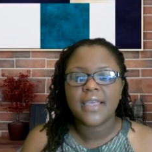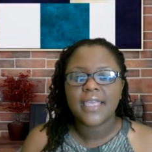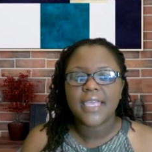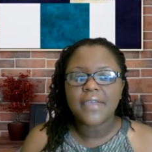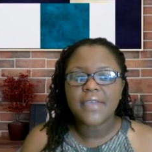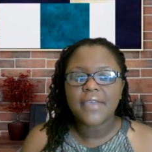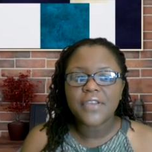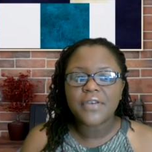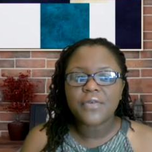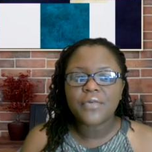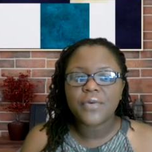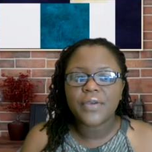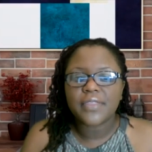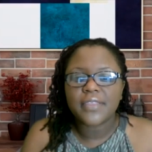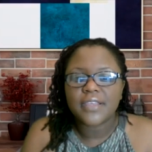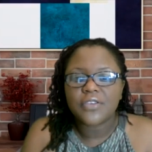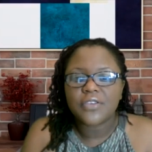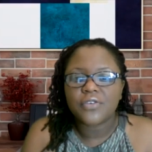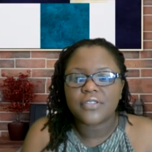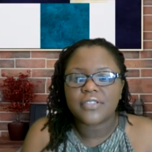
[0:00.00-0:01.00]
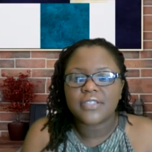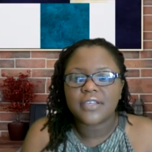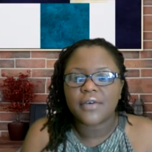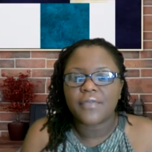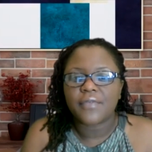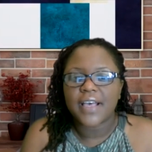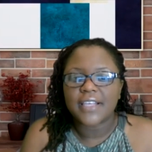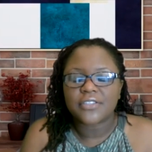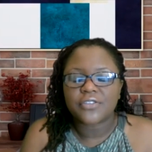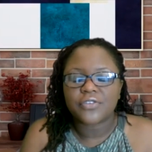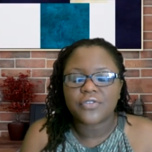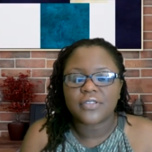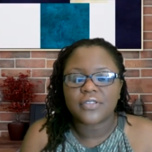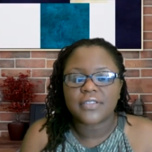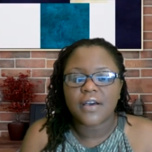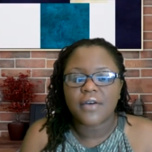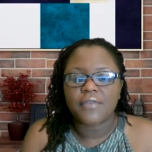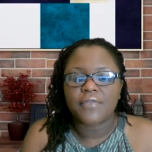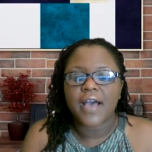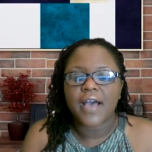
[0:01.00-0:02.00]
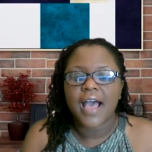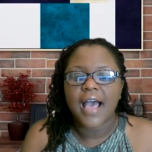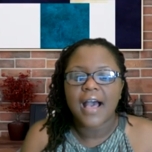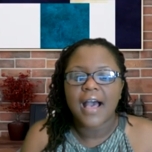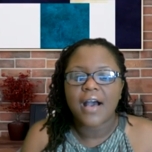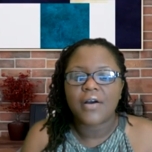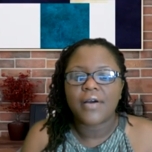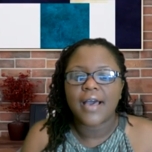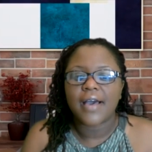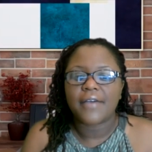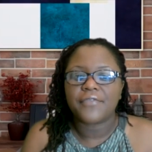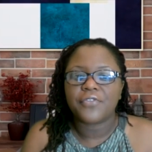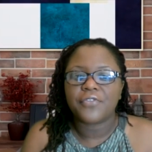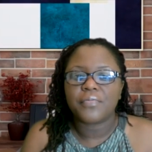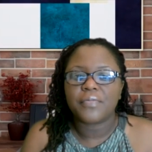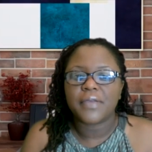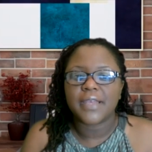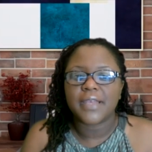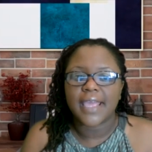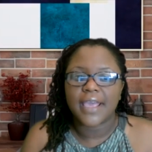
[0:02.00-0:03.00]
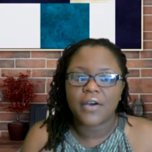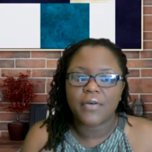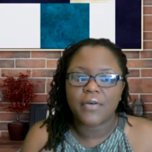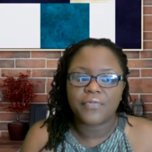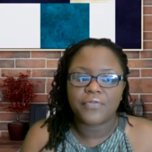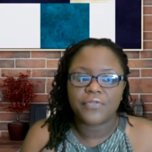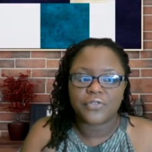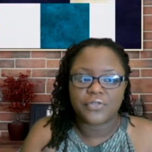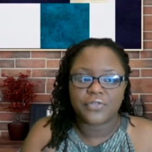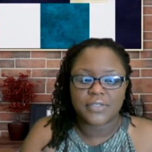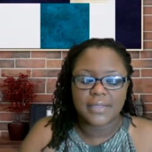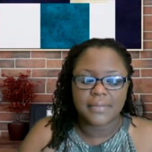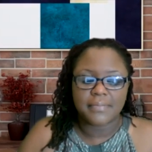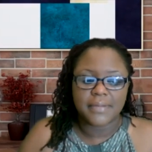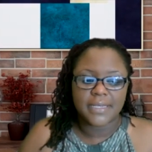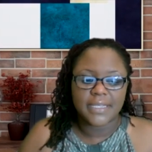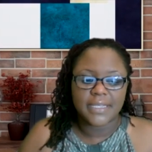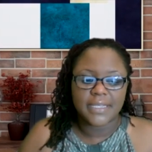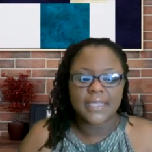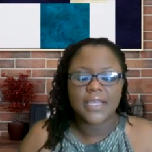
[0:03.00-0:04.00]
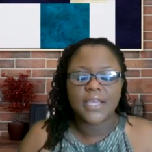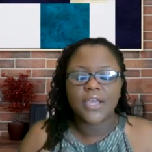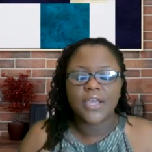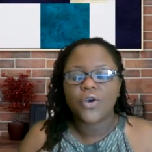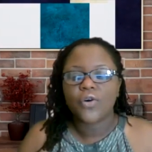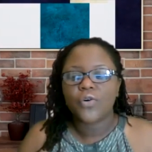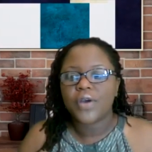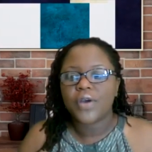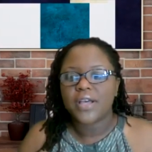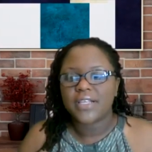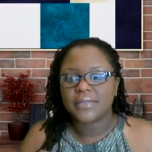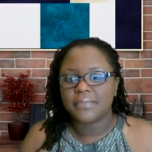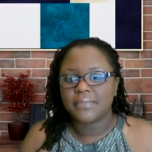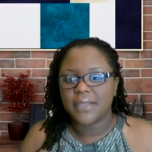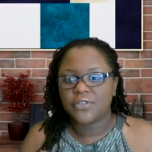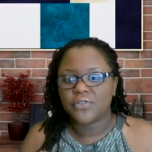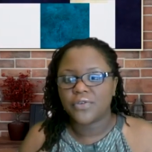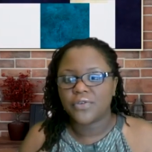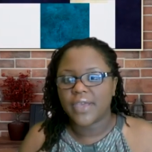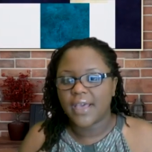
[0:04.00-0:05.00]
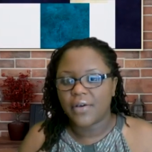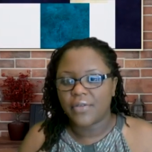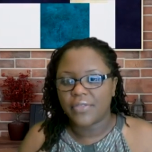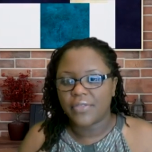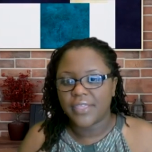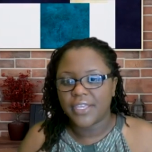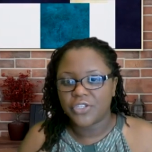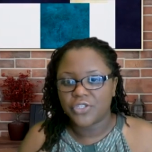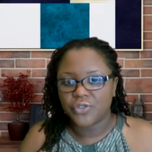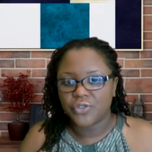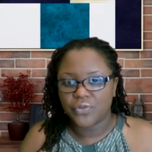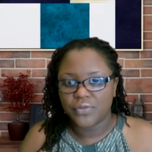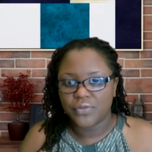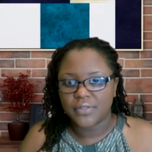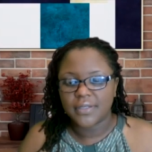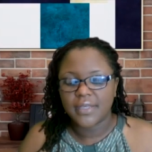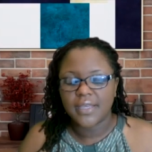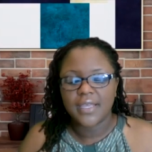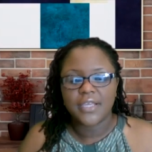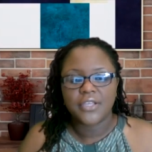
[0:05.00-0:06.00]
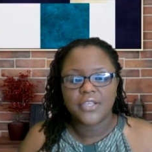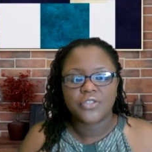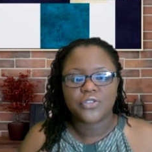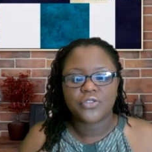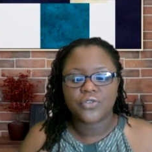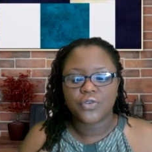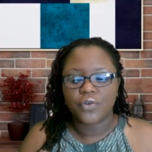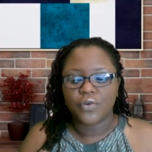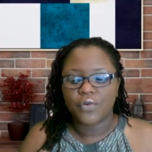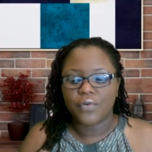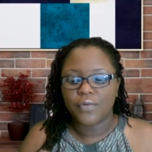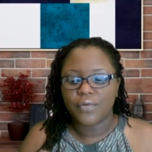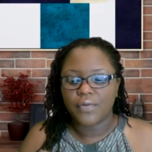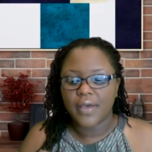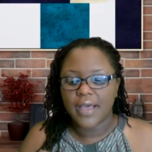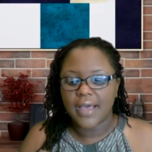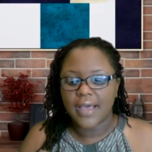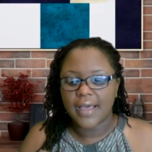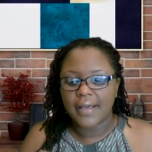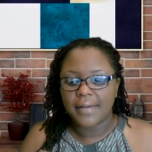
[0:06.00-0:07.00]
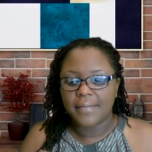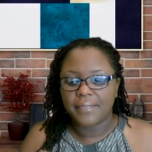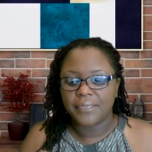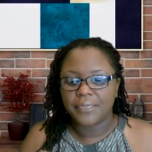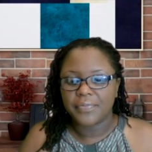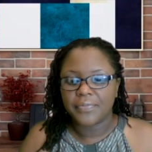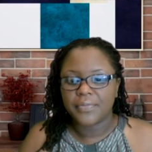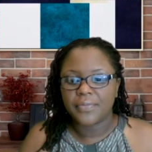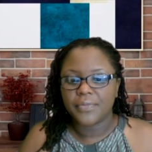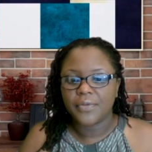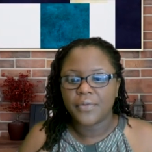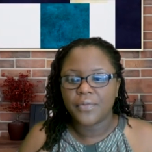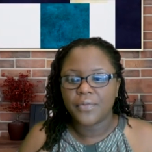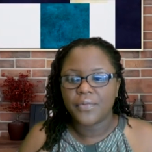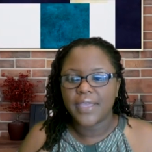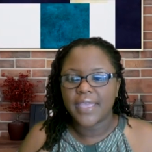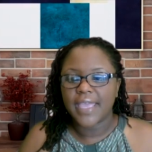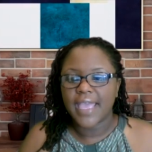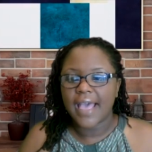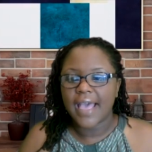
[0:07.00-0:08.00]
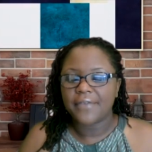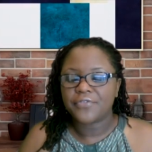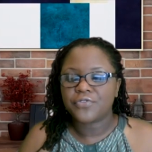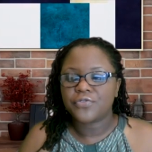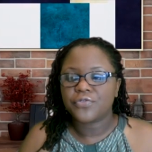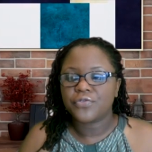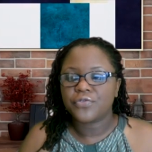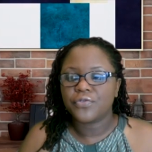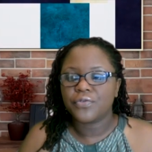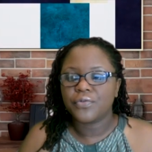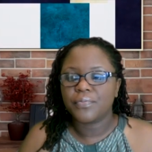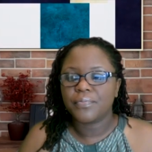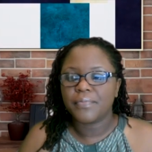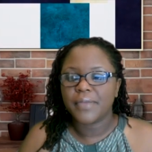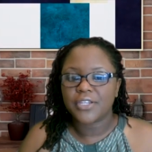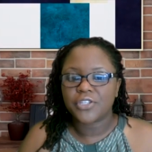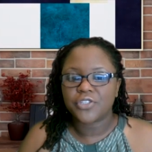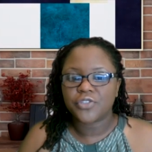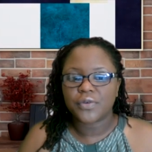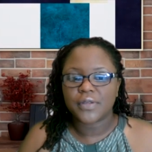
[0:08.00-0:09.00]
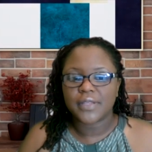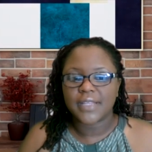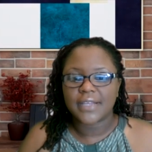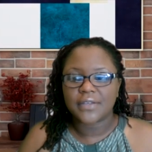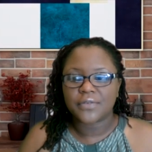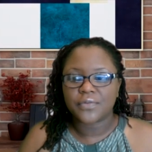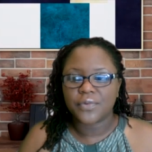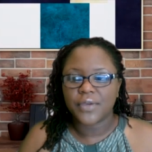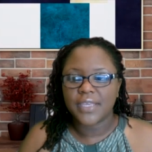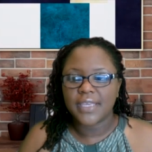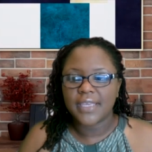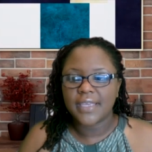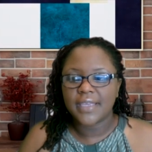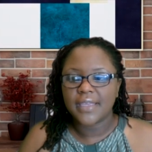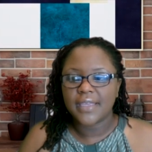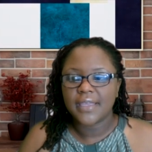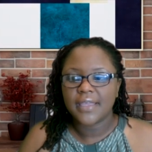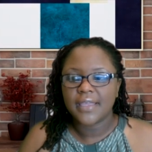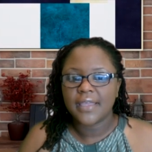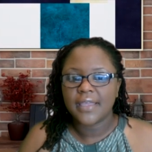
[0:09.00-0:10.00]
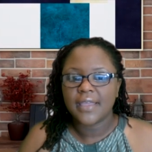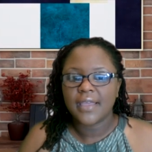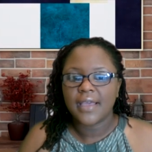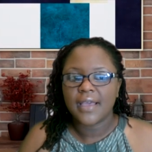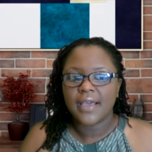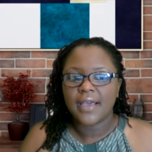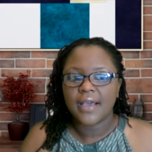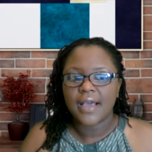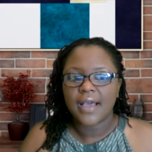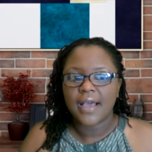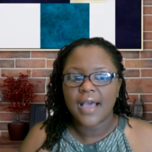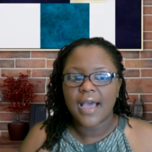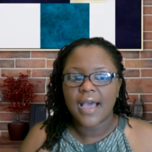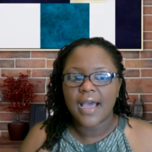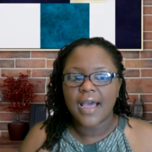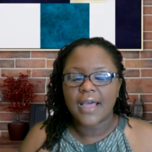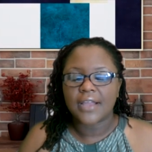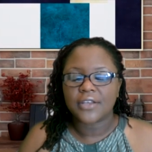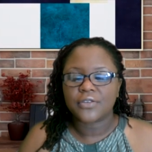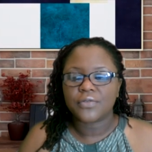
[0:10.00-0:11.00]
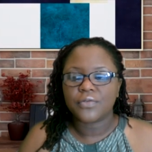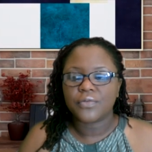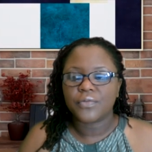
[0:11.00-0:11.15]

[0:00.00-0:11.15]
even within yourself, ask yourself, how have you been helpful to somebody who has mental health issues? So we have to make sure that we are